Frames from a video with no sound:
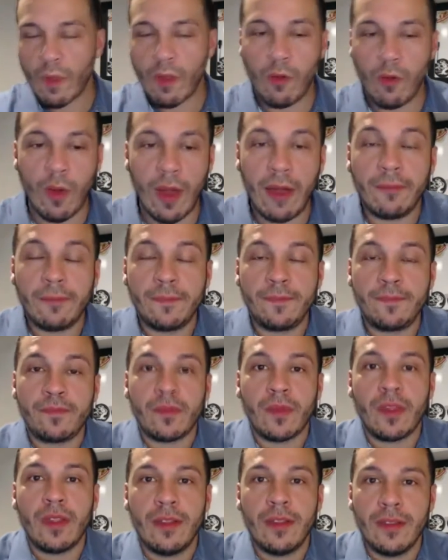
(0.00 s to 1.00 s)
Wow.
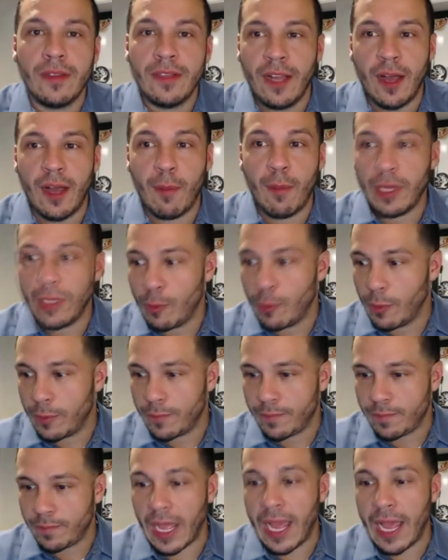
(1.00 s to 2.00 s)
Unbelievable.
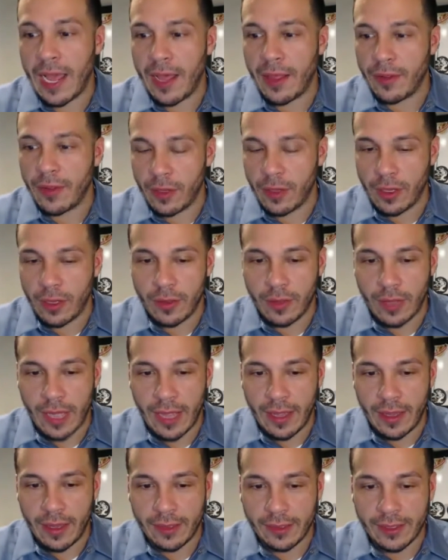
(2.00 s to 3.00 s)
At
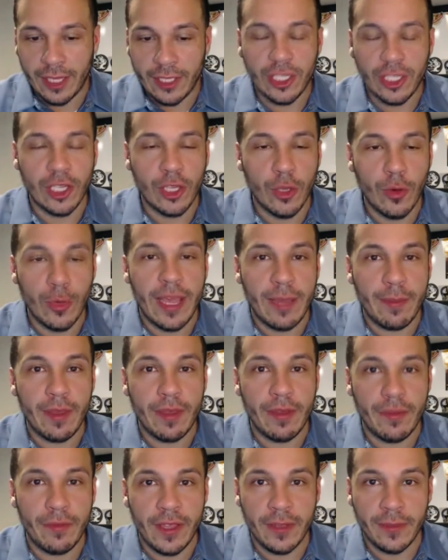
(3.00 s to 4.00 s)
at, at such a low A B
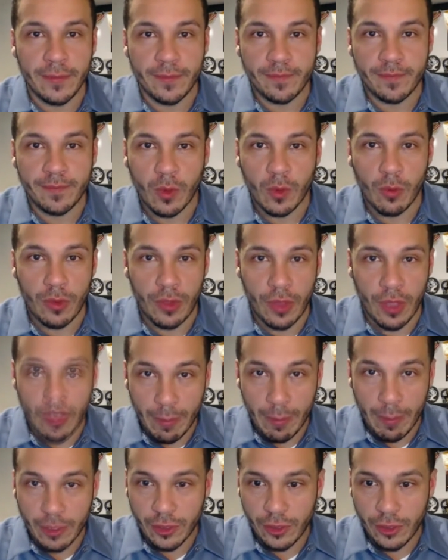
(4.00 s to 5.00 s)
V, what they're
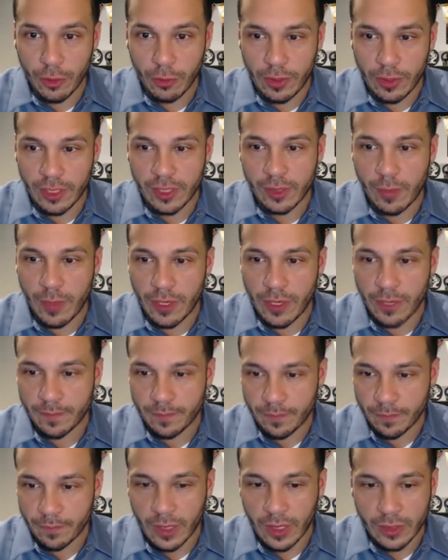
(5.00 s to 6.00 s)
able to do with this beer.
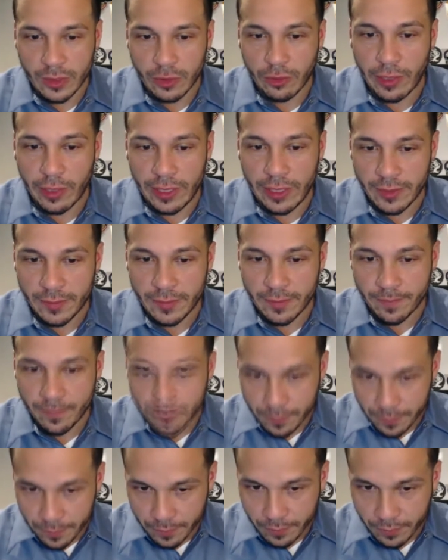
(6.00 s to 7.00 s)
It's crazy,
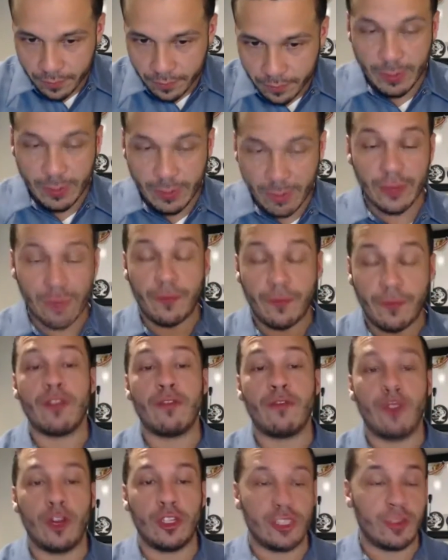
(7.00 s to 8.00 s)
especially
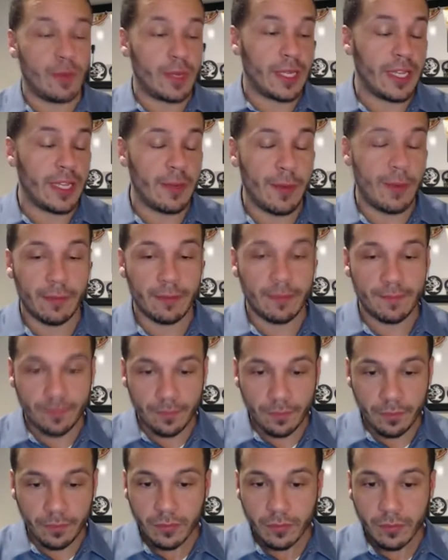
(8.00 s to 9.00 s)
for their version of bikini beer.
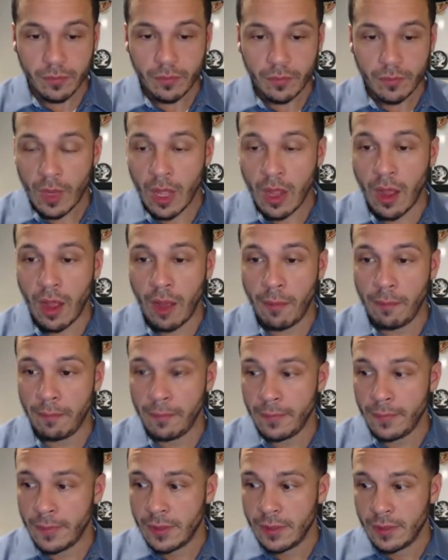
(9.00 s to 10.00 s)
Um,
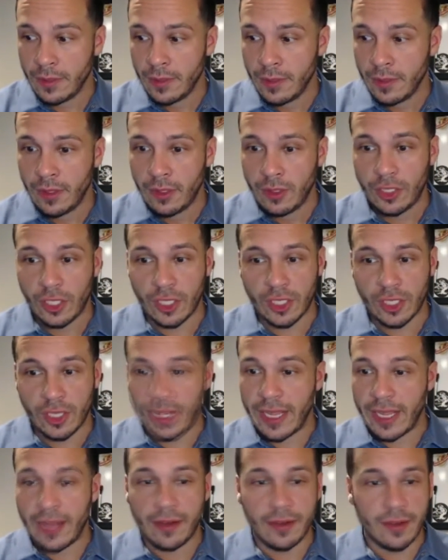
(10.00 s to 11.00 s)
just
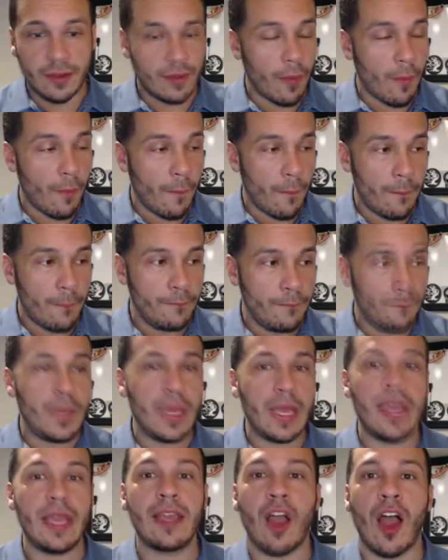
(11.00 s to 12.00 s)
again,
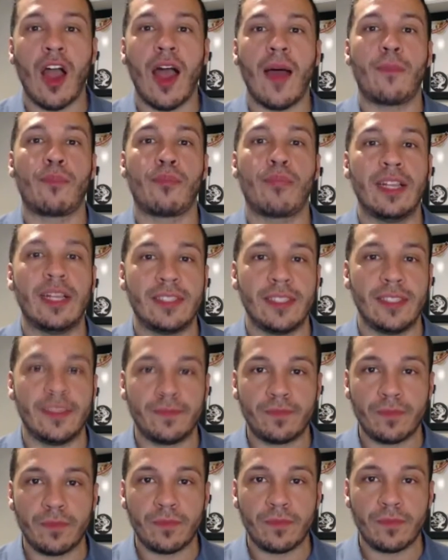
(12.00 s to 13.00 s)
big hot presence,
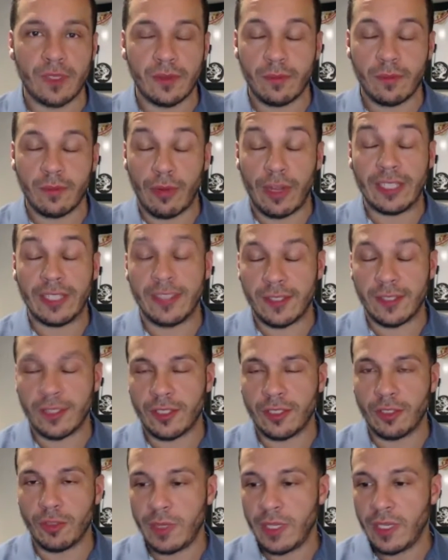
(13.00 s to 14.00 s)
presence,
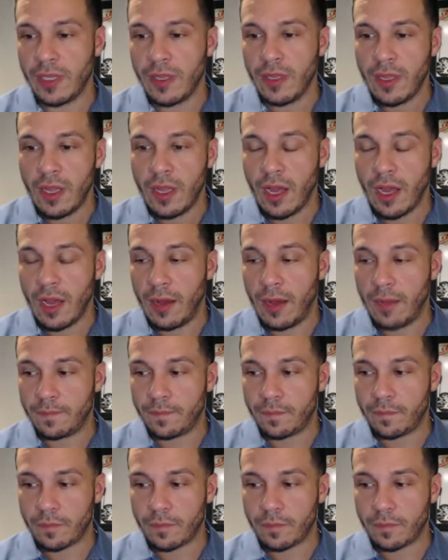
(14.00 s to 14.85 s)
excuse me. Um,